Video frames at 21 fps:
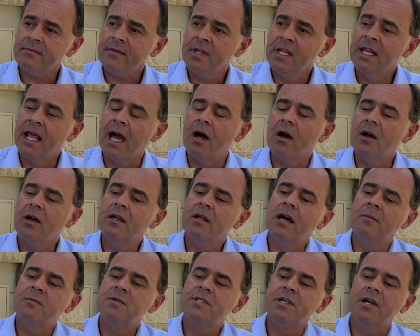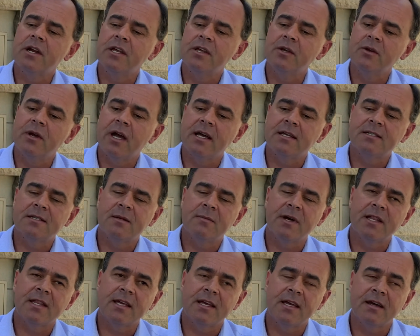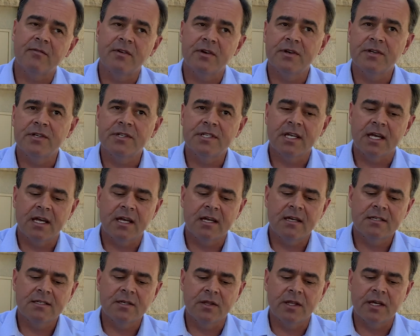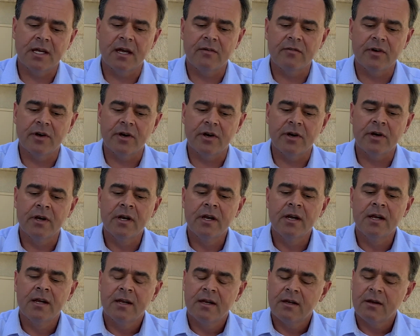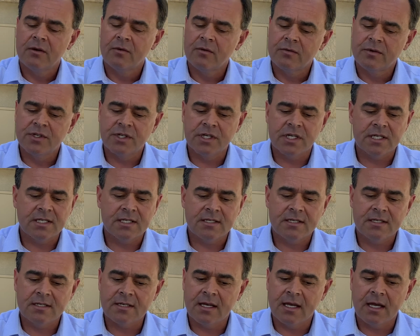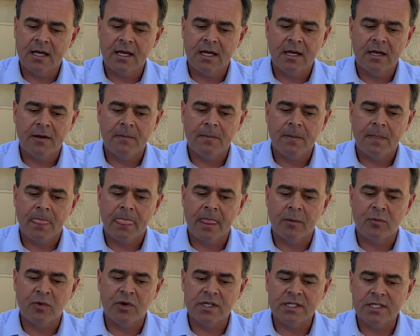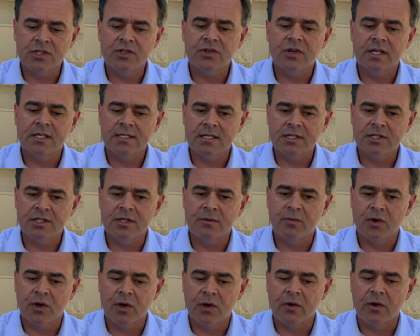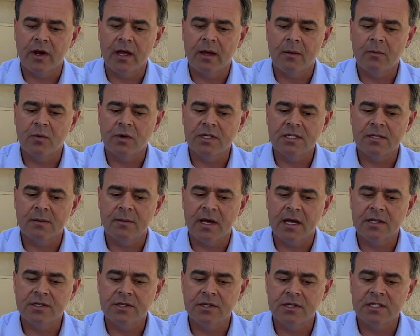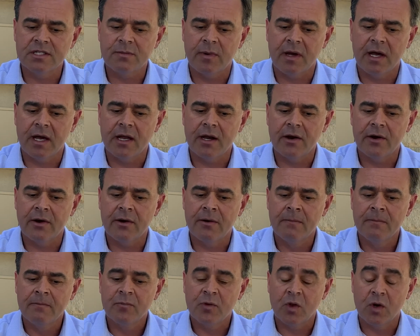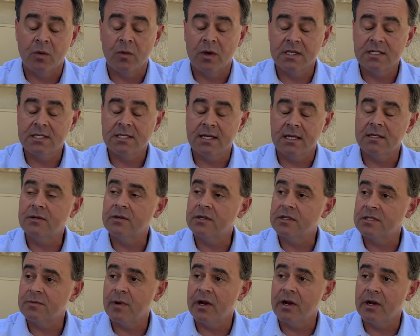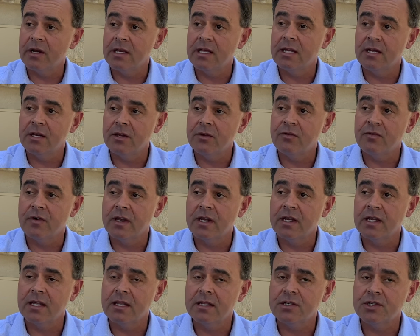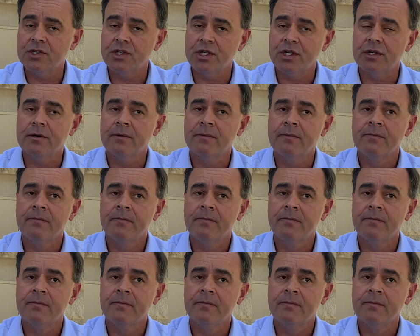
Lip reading: Now, I'm sorry, you asked about the governor's, so the governor, yes. Just the prison transition program was about to expire, or it was set to expire. It needed new funding this year,